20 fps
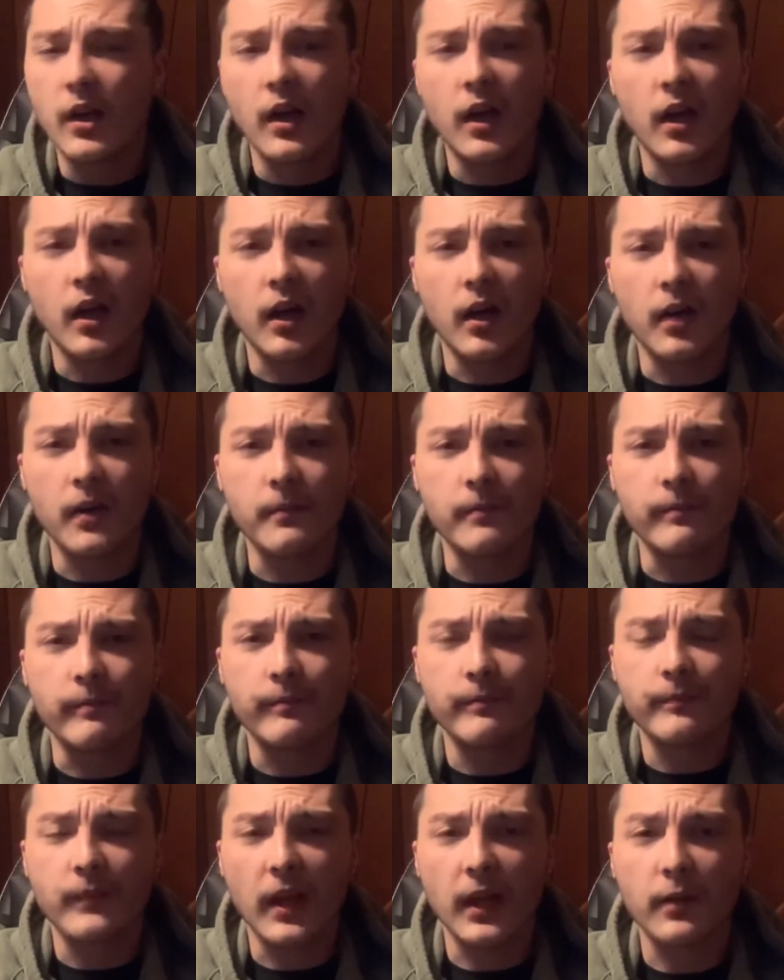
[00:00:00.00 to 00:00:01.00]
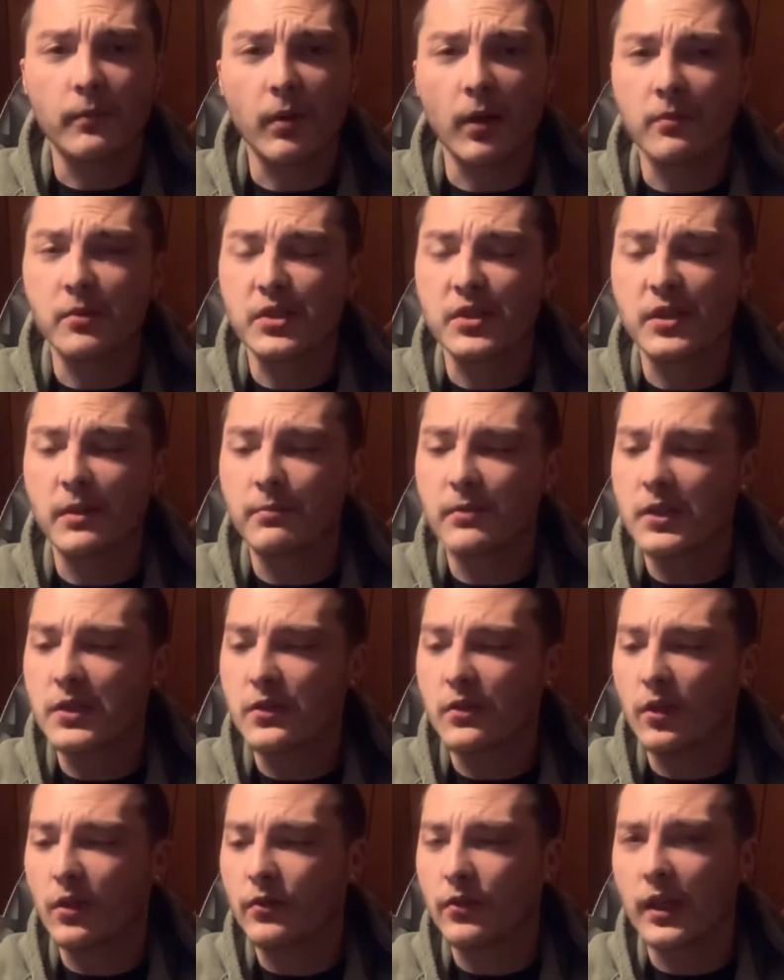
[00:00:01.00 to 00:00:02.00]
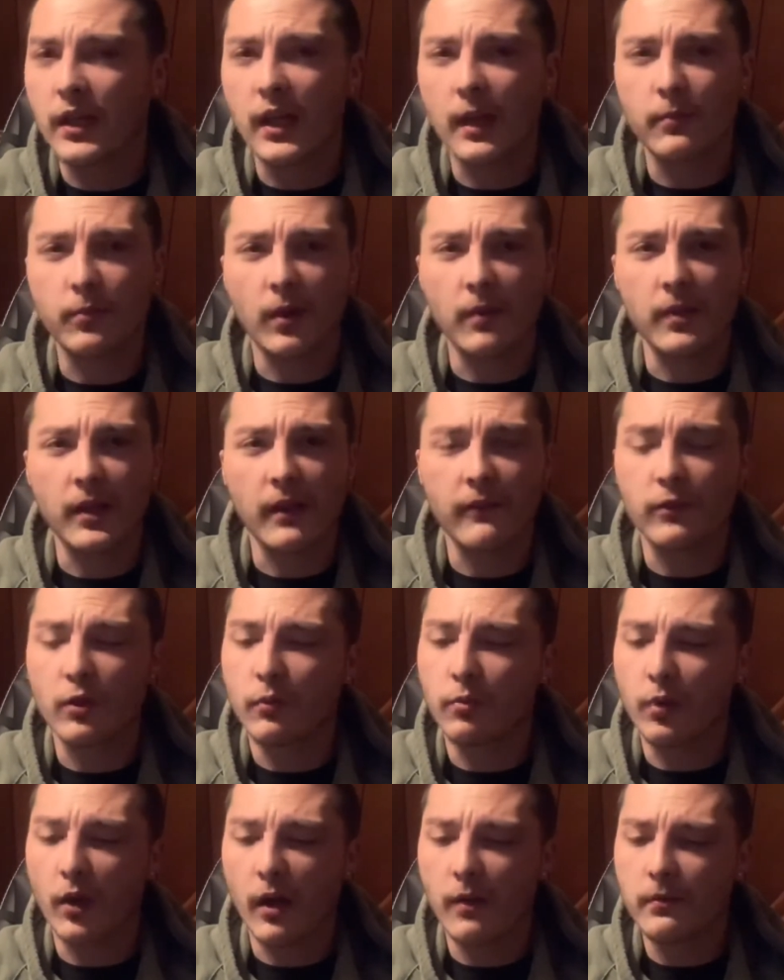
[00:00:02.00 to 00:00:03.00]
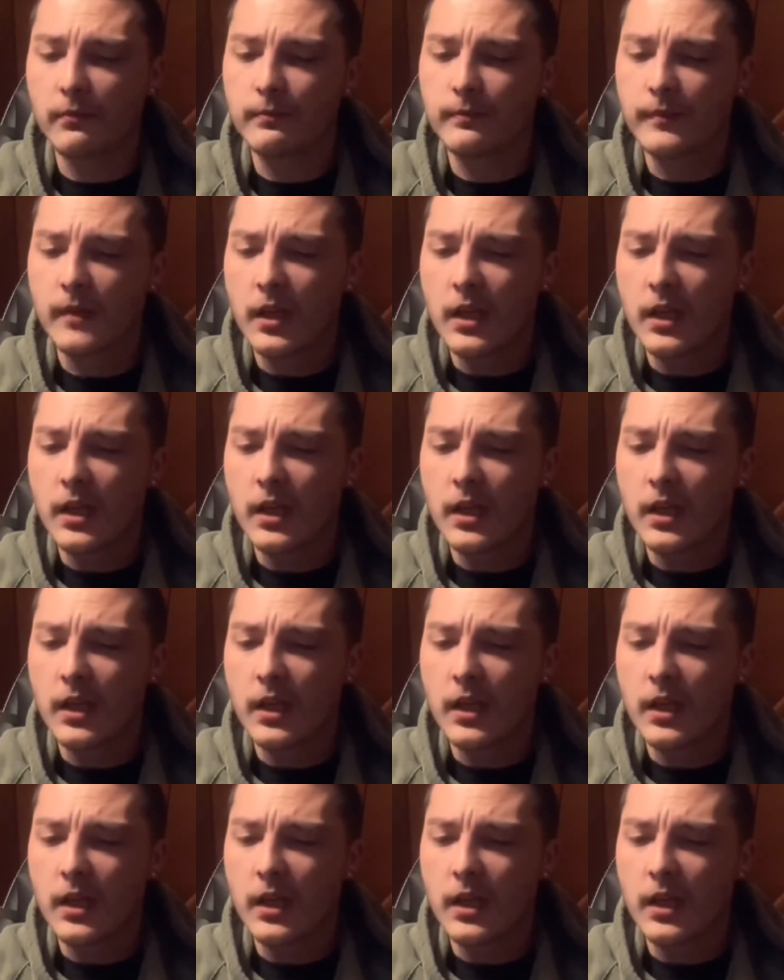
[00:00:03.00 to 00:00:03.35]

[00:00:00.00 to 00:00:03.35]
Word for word: Um, I could probably sip this all night. I probably have no problem.